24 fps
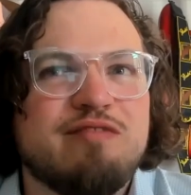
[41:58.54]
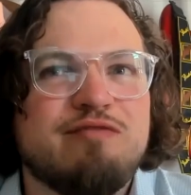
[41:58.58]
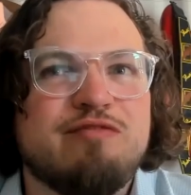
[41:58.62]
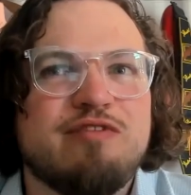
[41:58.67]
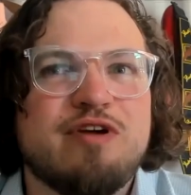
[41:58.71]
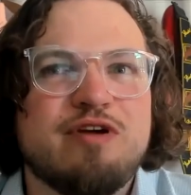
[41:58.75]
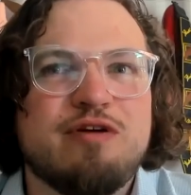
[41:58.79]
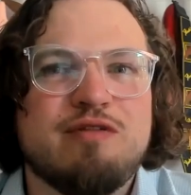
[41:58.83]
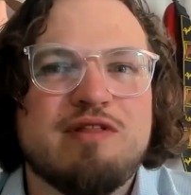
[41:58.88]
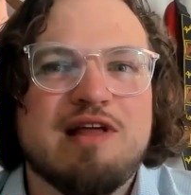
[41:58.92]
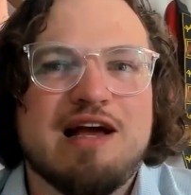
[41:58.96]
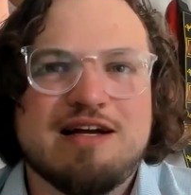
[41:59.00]

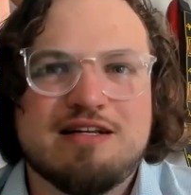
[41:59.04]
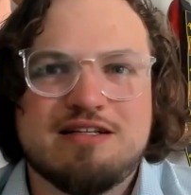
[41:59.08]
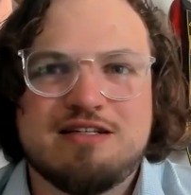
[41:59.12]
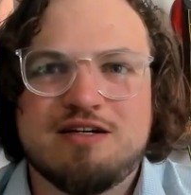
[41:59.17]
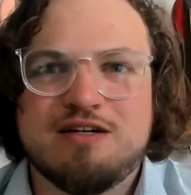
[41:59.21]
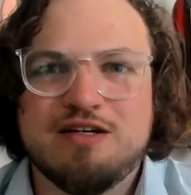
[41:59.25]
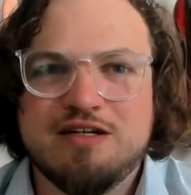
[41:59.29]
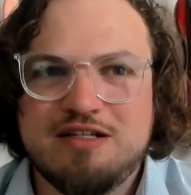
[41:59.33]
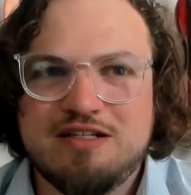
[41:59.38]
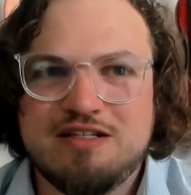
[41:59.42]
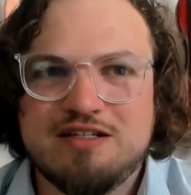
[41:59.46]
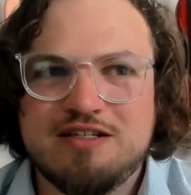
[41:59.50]
view that
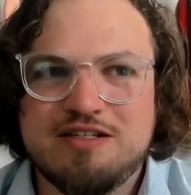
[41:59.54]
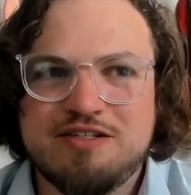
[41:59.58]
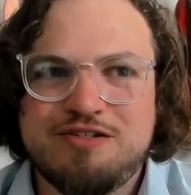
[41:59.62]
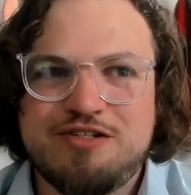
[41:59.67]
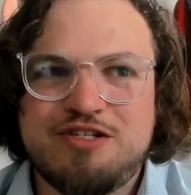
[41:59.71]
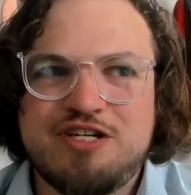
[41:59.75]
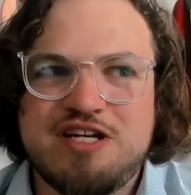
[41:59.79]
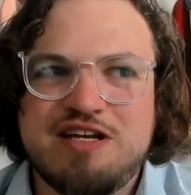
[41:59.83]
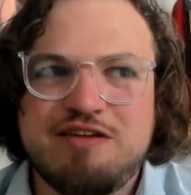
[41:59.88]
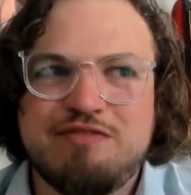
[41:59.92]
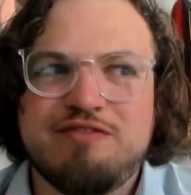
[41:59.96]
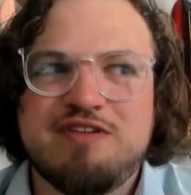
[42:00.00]
title as
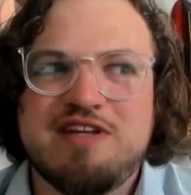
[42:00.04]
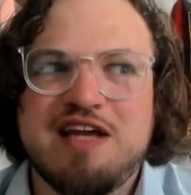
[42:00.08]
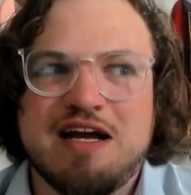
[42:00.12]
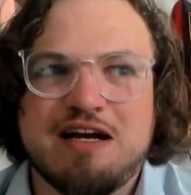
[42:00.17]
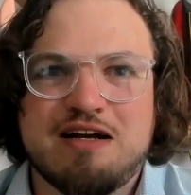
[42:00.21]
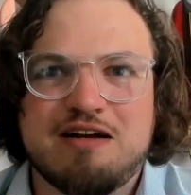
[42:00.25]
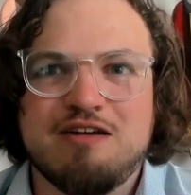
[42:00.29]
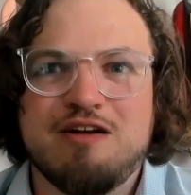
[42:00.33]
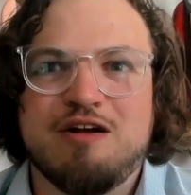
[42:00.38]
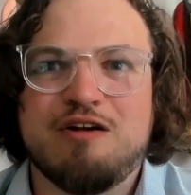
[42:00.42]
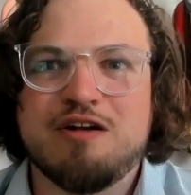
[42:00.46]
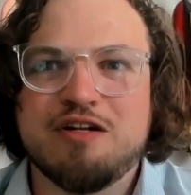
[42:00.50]
chief
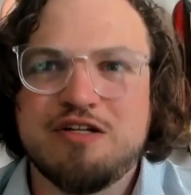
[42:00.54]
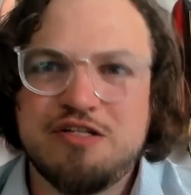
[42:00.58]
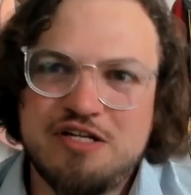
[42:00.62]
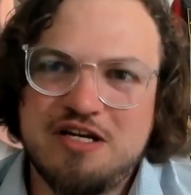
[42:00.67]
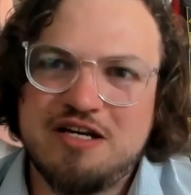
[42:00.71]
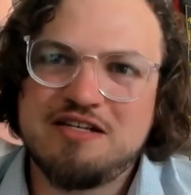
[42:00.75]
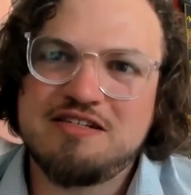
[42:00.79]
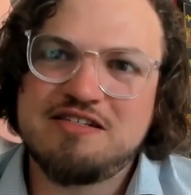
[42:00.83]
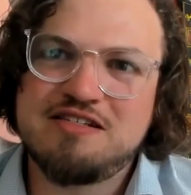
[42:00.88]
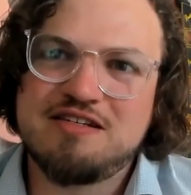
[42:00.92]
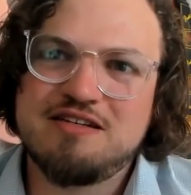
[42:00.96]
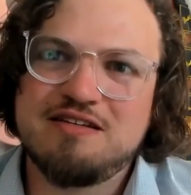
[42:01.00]

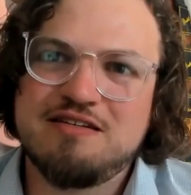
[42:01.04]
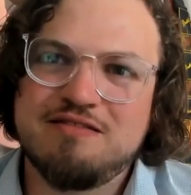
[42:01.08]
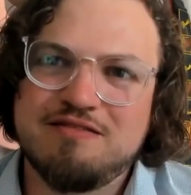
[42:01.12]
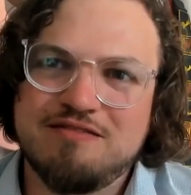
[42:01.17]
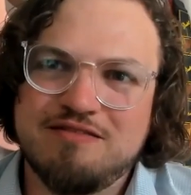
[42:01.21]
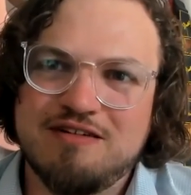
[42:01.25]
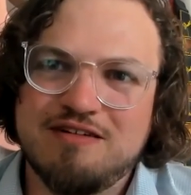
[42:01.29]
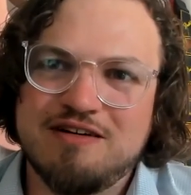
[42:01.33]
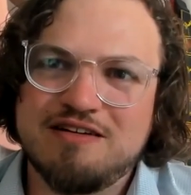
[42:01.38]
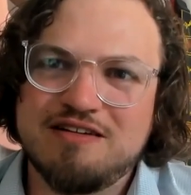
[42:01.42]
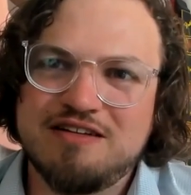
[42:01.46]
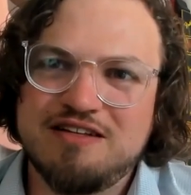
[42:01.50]
technologist
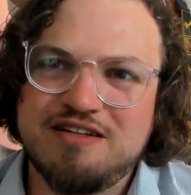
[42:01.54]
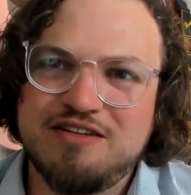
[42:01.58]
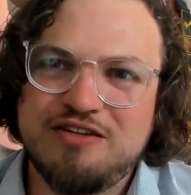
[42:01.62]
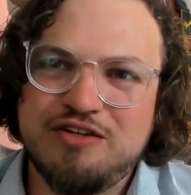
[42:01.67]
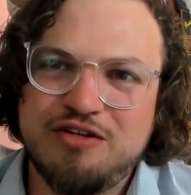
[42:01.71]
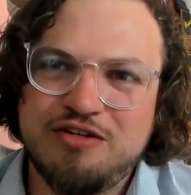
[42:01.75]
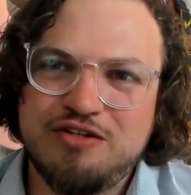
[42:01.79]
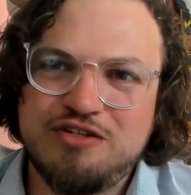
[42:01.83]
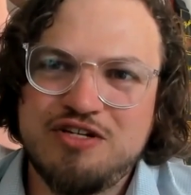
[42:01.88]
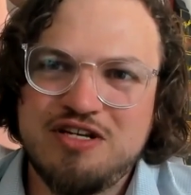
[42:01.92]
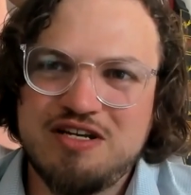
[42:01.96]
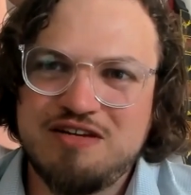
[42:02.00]
rather
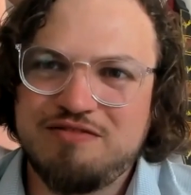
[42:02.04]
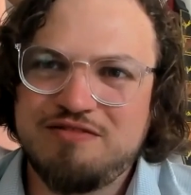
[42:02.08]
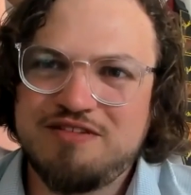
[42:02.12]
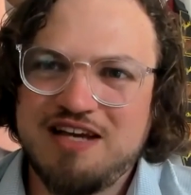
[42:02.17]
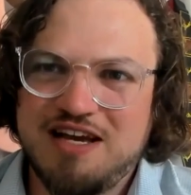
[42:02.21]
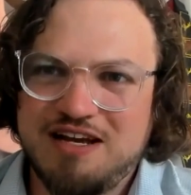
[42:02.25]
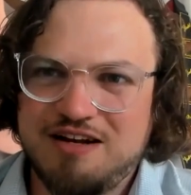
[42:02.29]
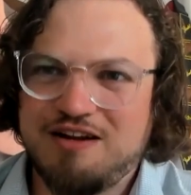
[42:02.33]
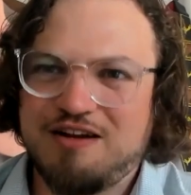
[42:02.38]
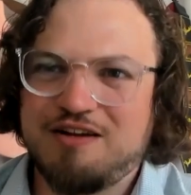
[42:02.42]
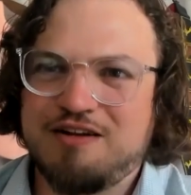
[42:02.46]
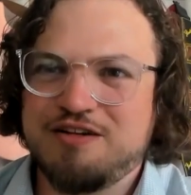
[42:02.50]
than chief
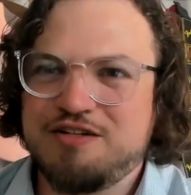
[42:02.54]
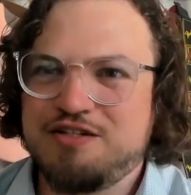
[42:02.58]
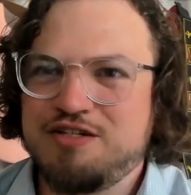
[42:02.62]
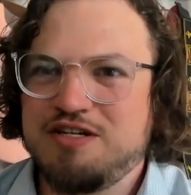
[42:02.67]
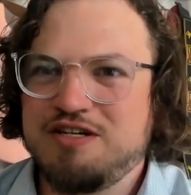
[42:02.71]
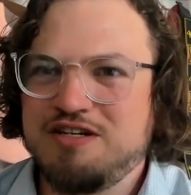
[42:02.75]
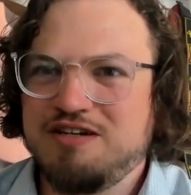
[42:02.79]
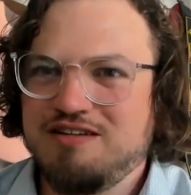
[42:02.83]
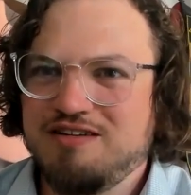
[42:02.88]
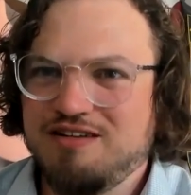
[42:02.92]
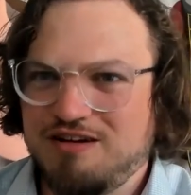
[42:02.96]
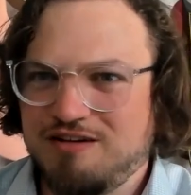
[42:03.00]

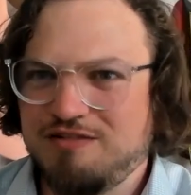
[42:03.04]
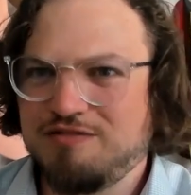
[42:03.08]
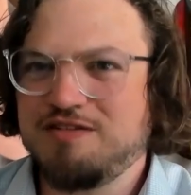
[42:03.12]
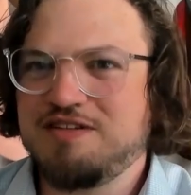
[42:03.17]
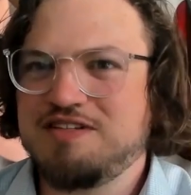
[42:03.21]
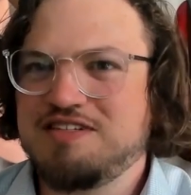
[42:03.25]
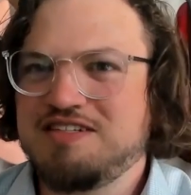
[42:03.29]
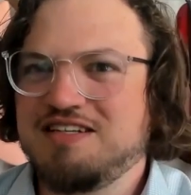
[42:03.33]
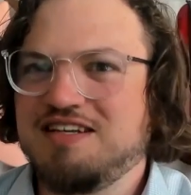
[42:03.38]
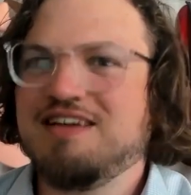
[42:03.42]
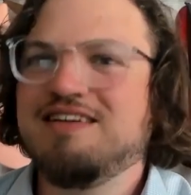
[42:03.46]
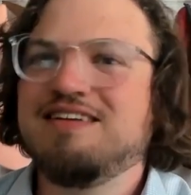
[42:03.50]
technology
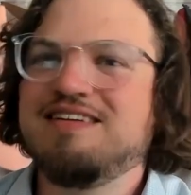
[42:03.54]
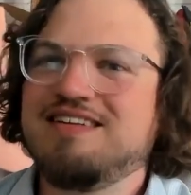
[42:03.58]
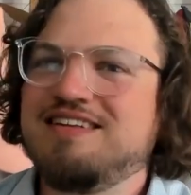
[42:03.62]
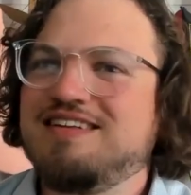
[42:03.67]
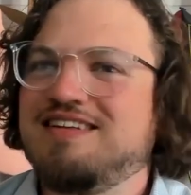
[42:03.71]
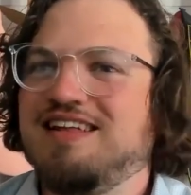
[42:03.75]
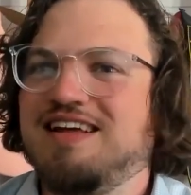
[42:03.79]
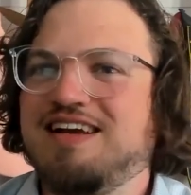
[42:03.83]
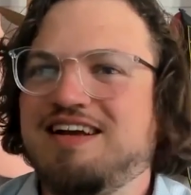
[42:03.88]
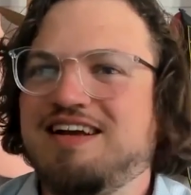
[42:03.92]
officer. They